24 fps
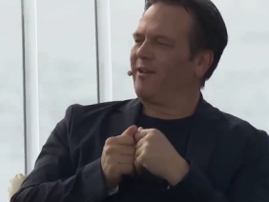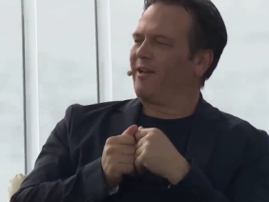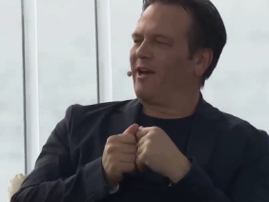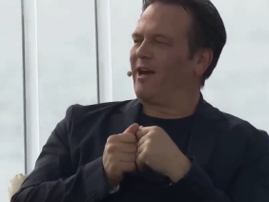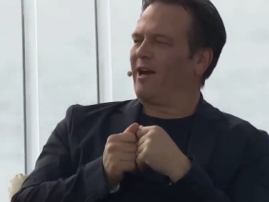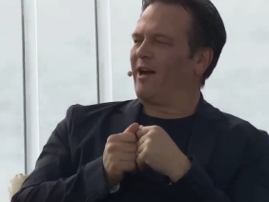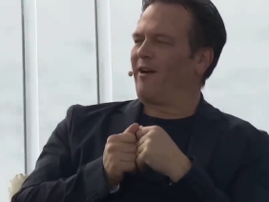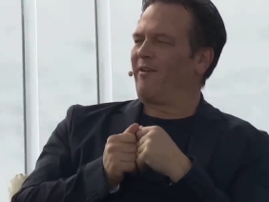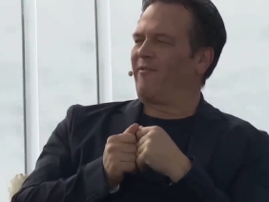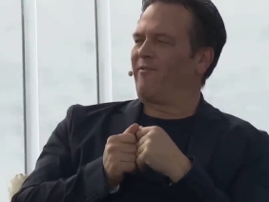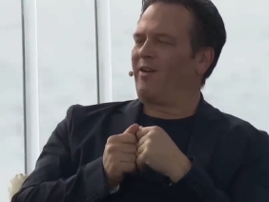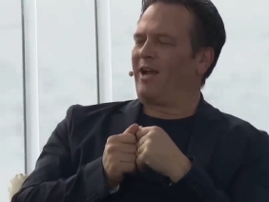
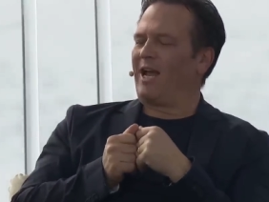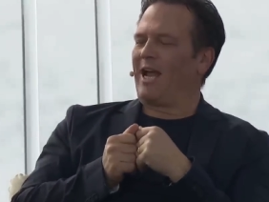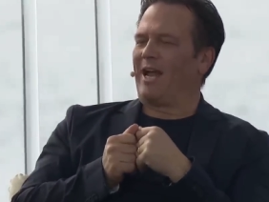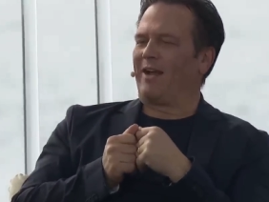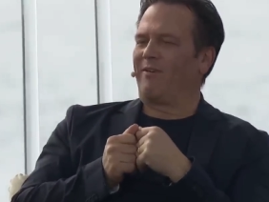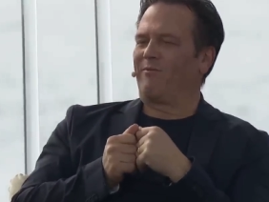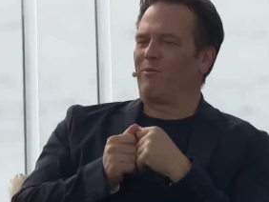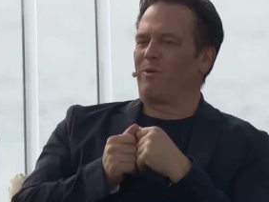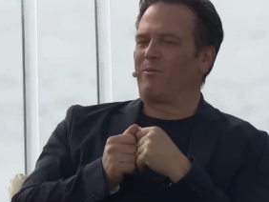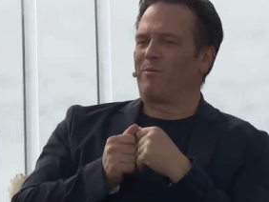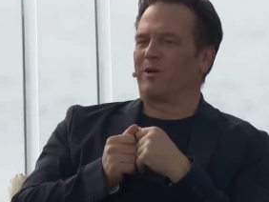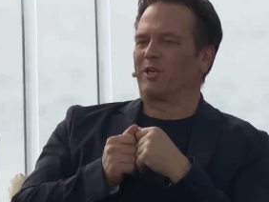Um,
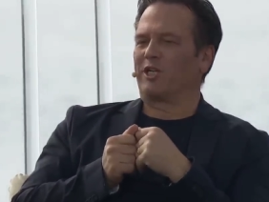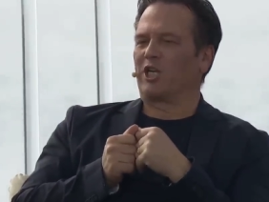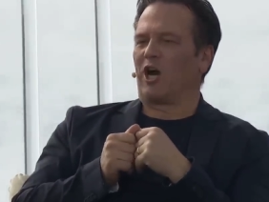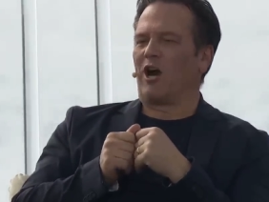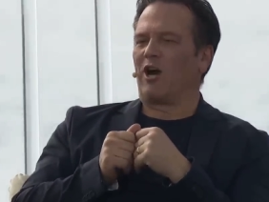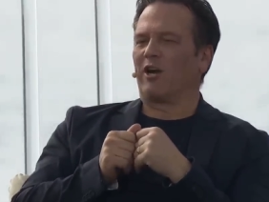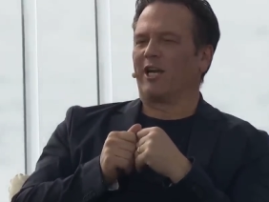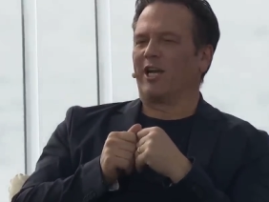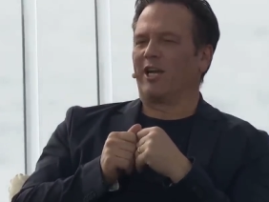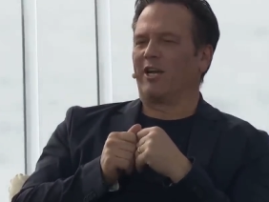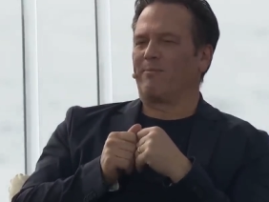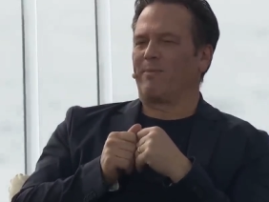and when we're
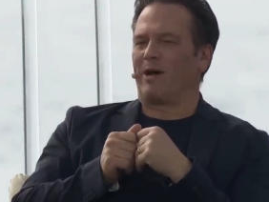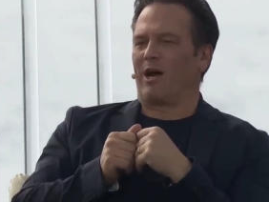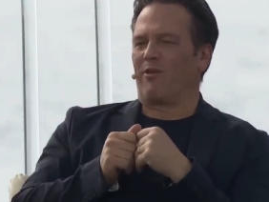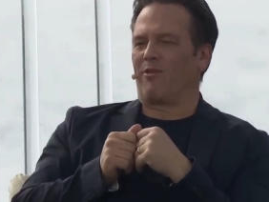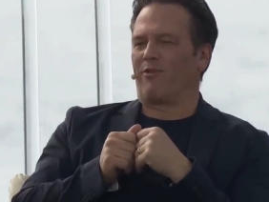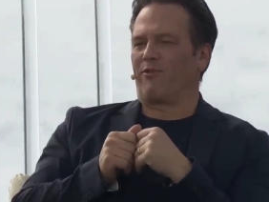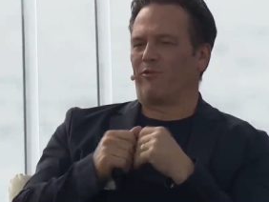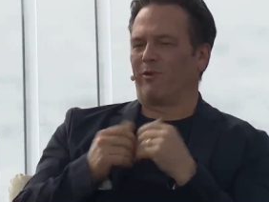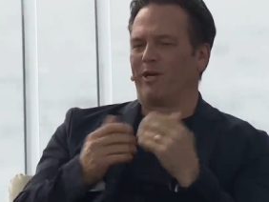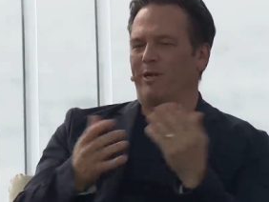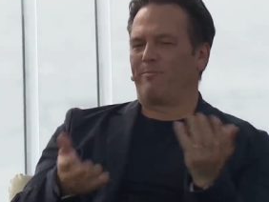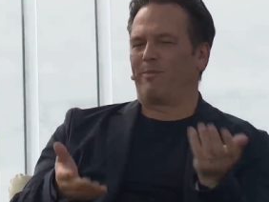talking about
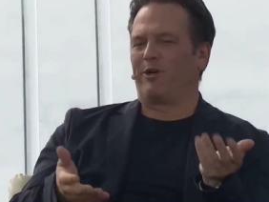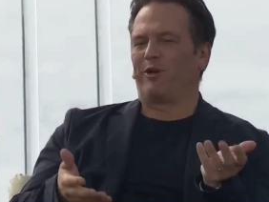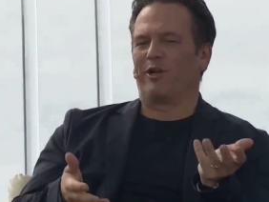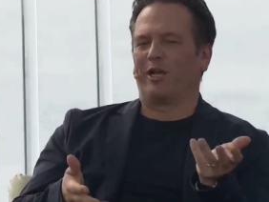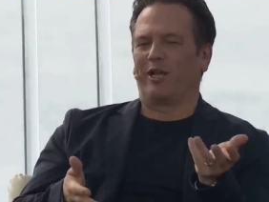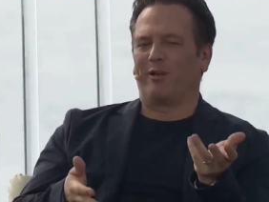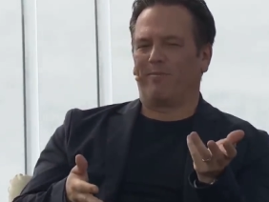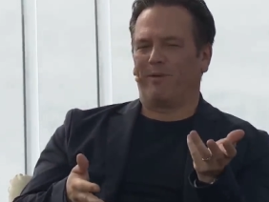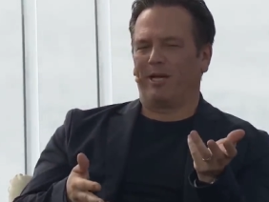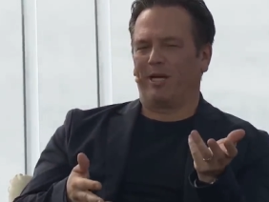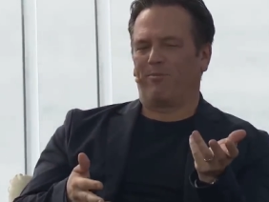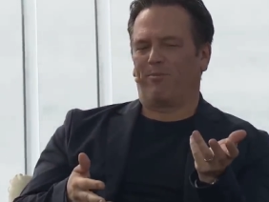3
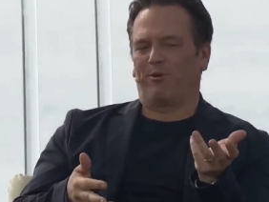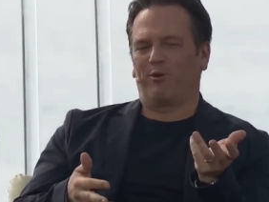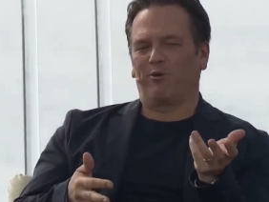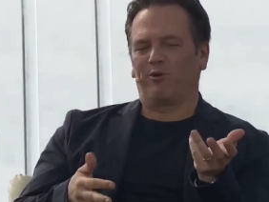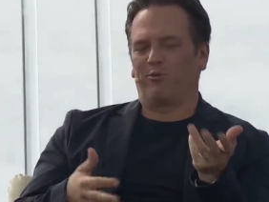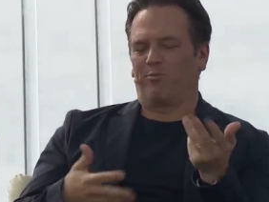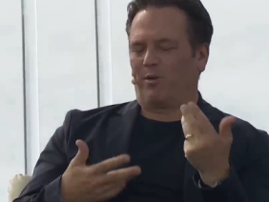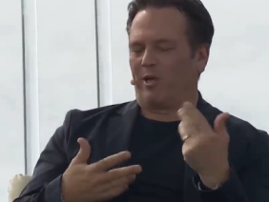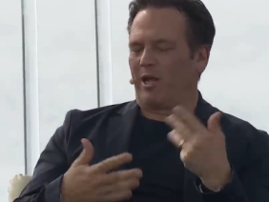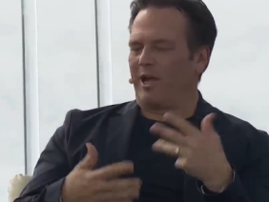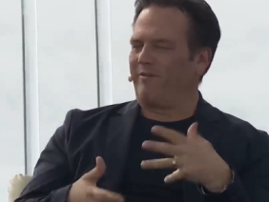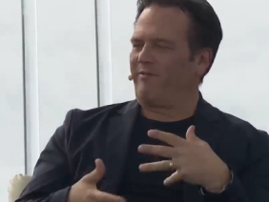billion people
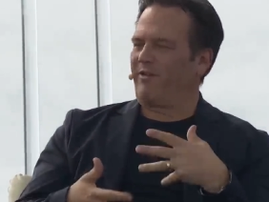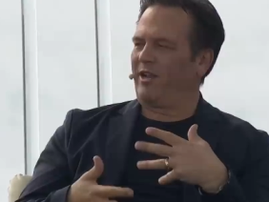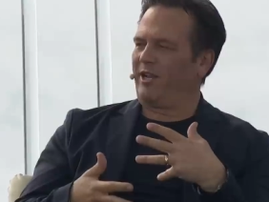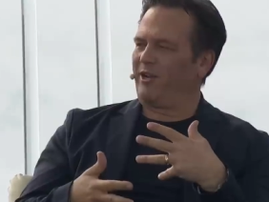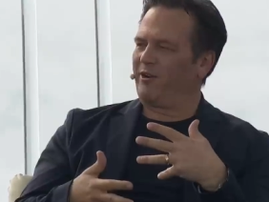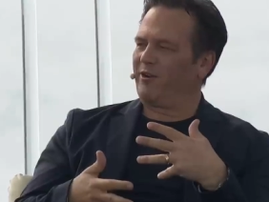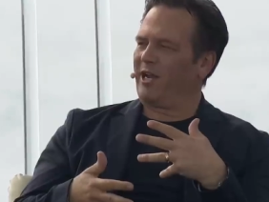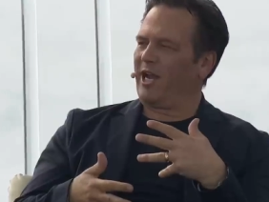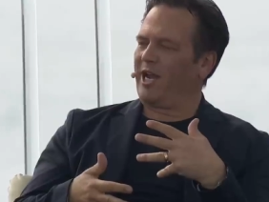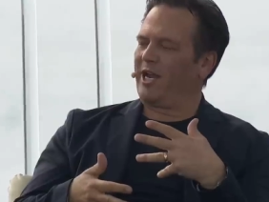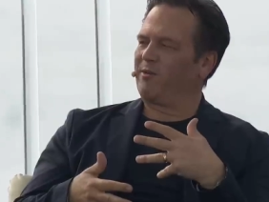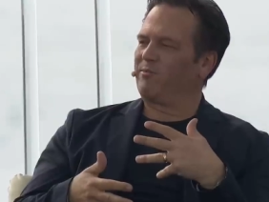who play
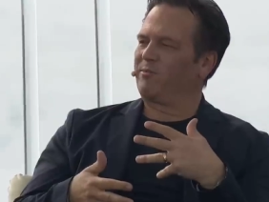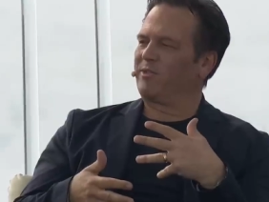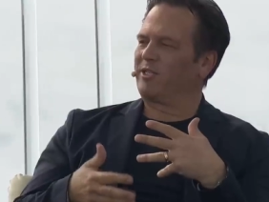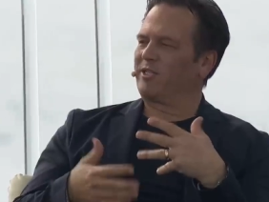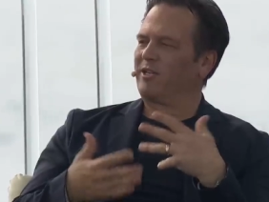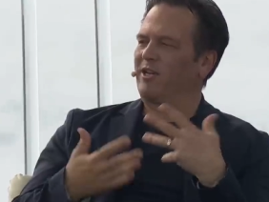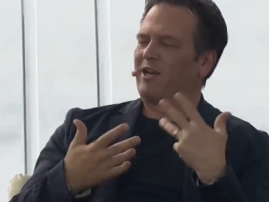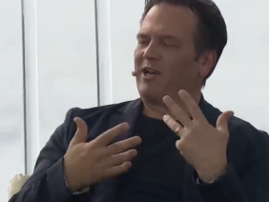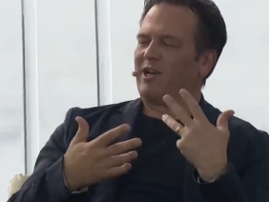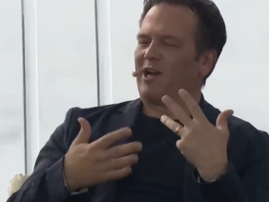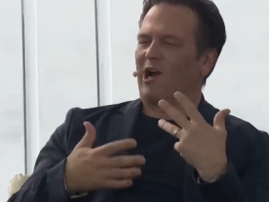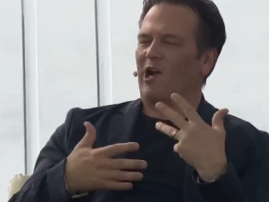video
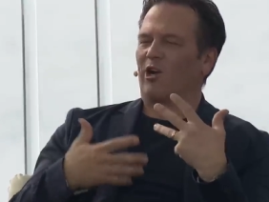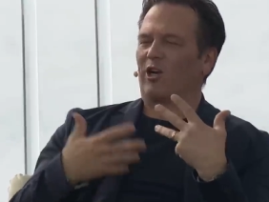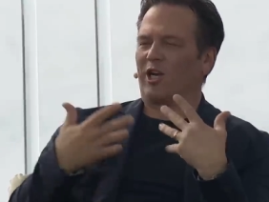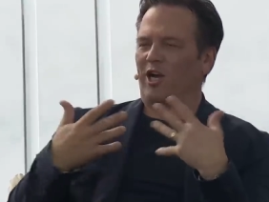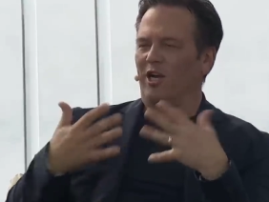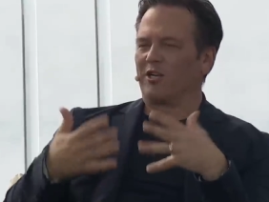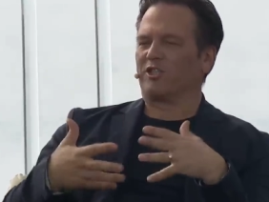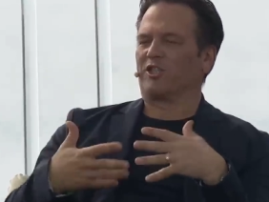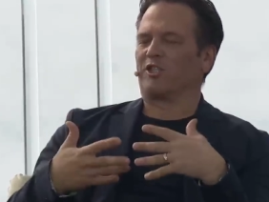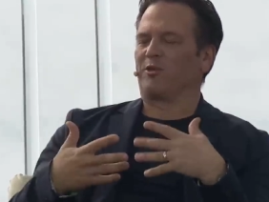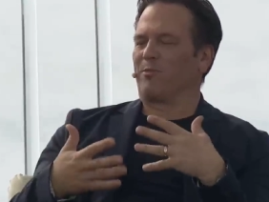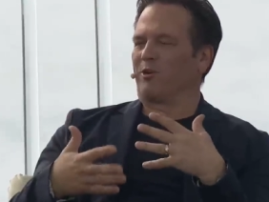games, our
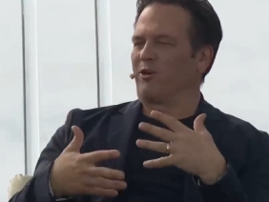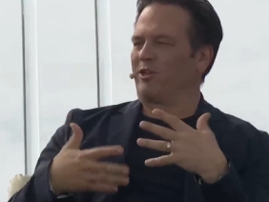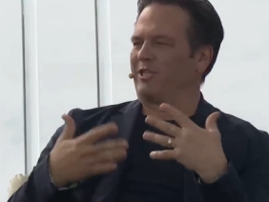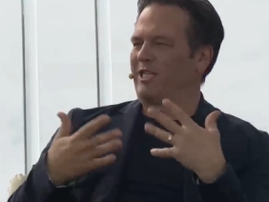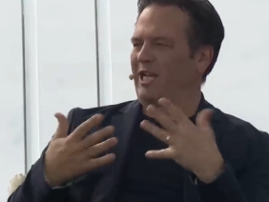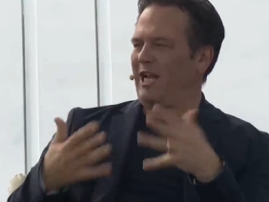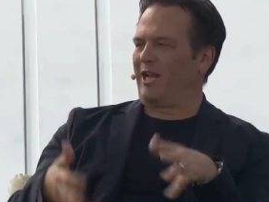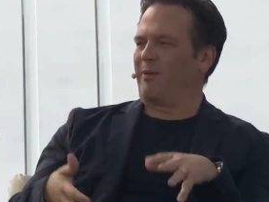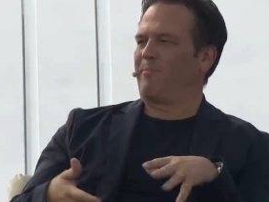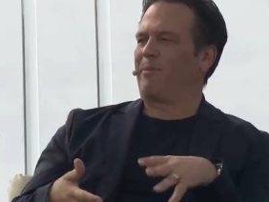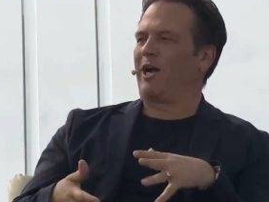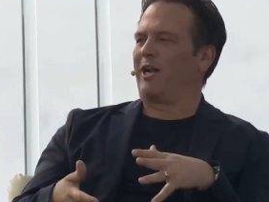customer is
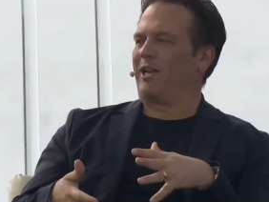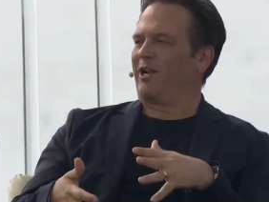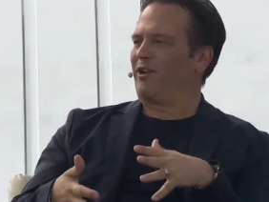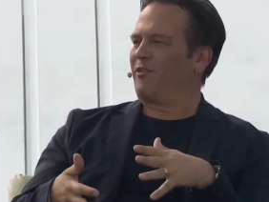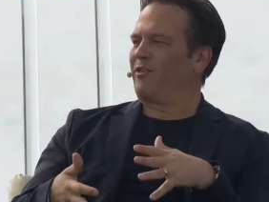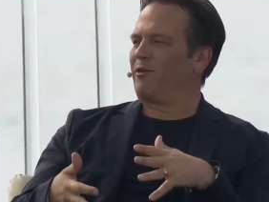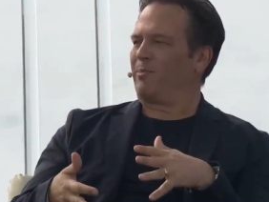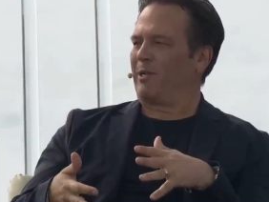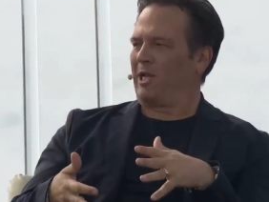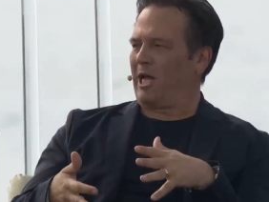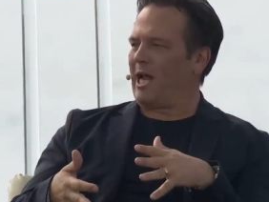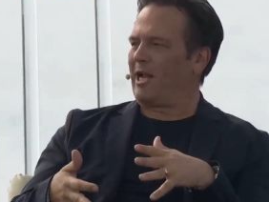anybody on
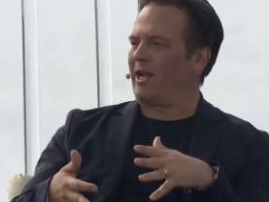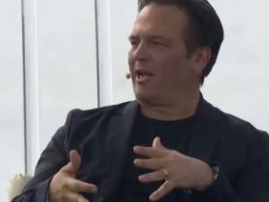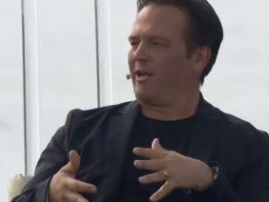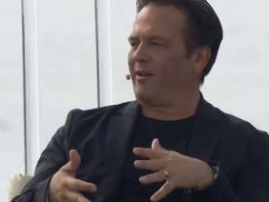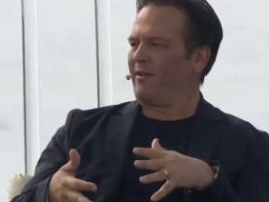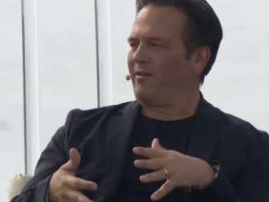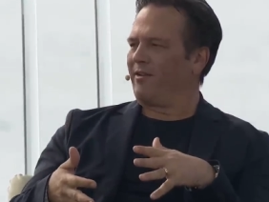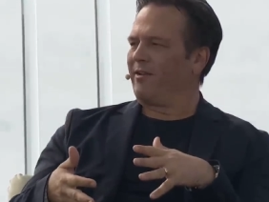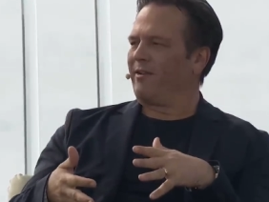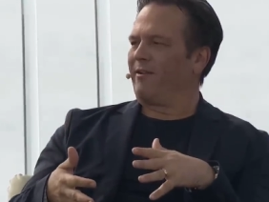the planet.